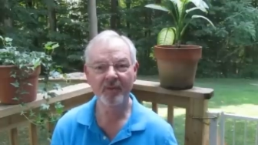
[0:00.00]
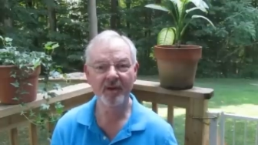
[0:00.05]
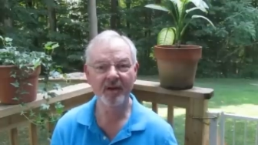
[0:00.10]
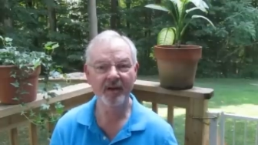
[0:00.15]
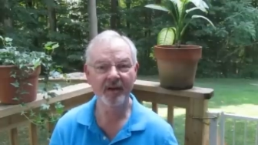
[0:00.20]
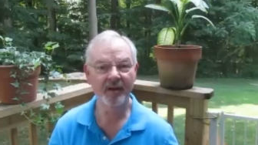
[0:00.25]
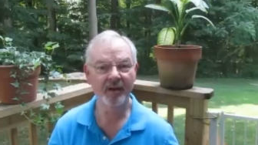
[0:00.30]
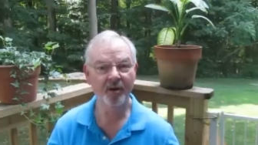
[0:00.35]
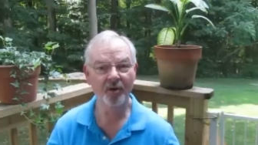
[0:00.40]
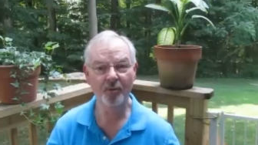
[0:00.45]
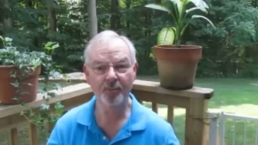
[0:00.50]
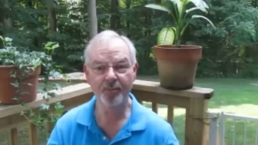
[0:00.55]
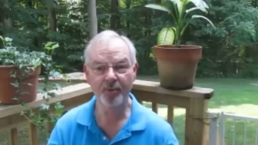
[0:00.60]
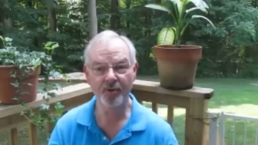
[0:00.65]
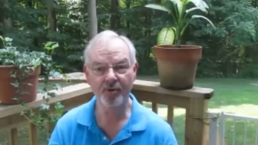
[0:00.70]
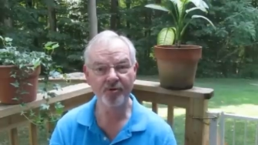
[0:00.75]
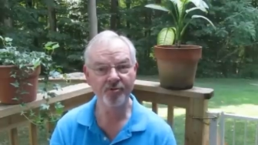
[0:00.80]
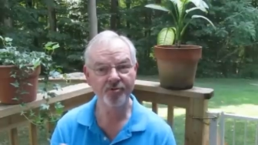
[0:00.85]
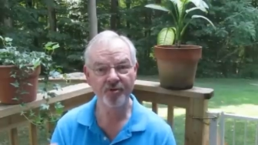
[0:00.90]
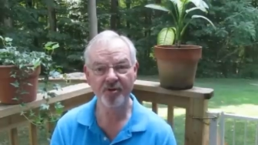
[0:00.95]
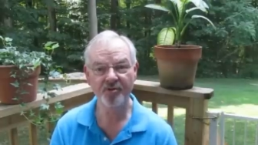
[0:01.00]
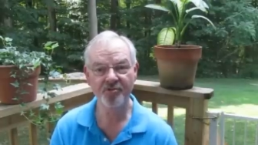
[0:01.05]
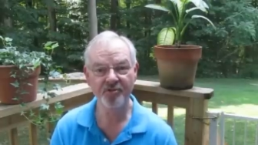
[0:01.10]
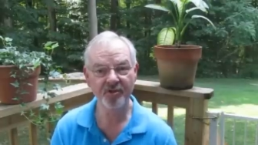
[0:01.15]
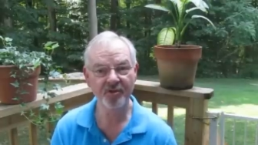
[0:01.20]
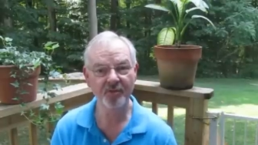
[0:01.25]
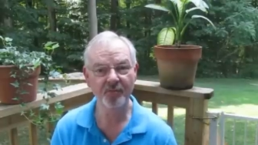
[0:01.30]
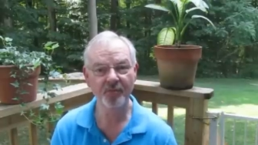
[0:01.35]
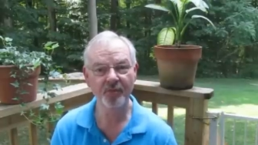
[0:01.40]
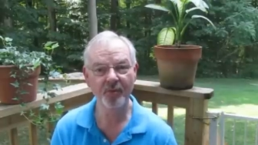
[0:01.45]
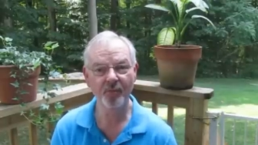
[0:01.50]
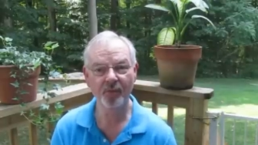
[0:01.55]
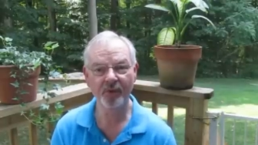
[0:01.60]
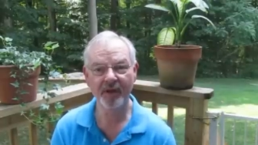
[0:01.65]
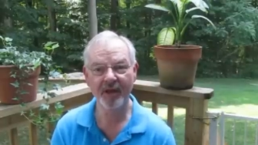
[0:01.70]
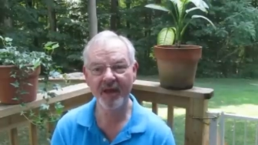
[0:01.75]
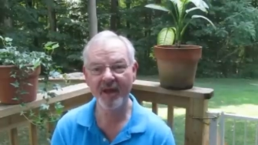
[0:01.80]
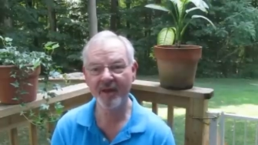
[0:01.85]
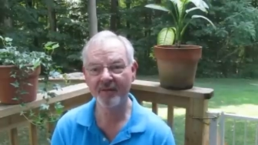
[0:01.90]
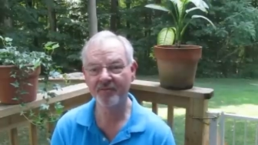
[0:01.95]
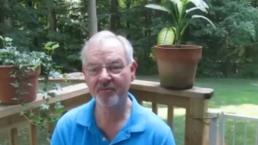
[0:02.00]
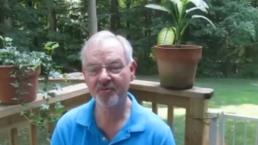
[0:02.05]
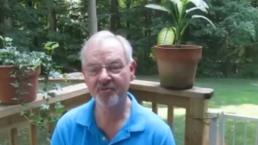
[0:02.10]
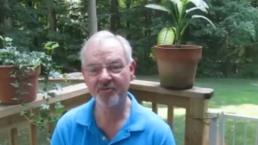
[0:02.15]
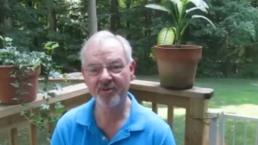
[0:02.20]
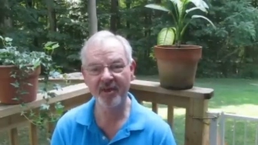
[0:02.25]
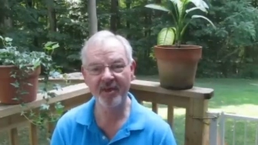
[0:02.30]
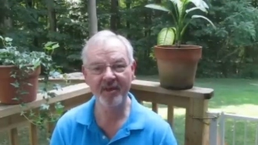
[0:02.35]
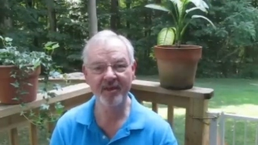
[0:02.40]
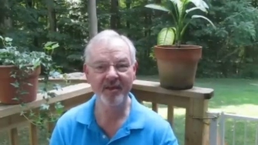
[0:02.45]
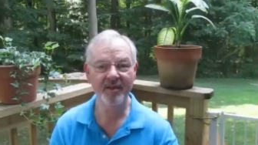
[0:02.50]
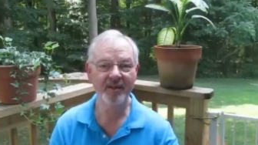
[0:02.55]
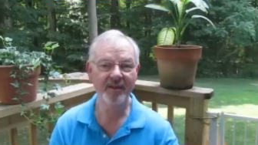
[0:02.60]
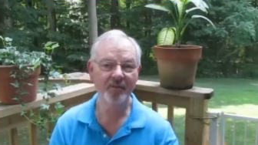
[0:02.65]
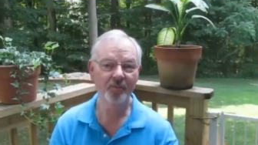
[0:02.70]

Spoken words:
I hope you're interested in what I have to say.